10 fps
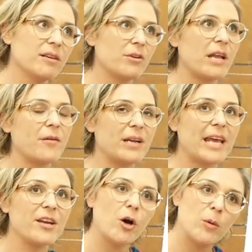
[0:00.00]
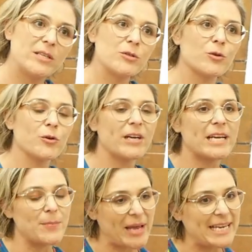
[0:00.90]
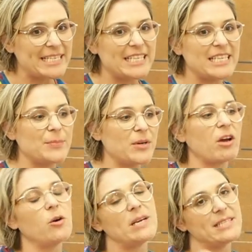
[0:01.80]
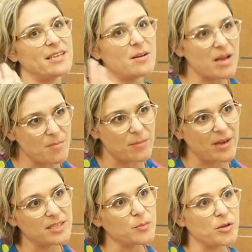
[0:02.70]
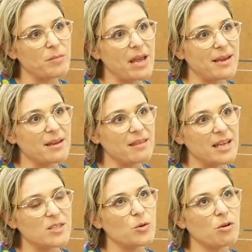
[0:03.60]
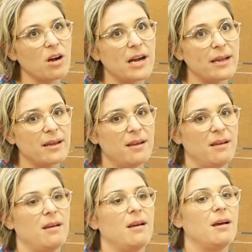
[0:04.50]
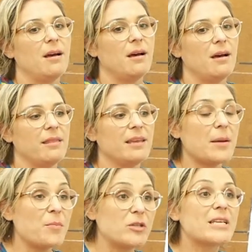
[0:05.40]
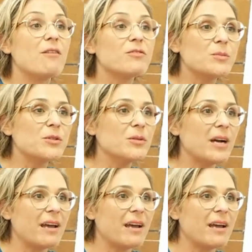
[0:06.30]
every now and again go into drawing and painting, but I always end up coming back to printmaking, and that's where I think I'm most comfortable,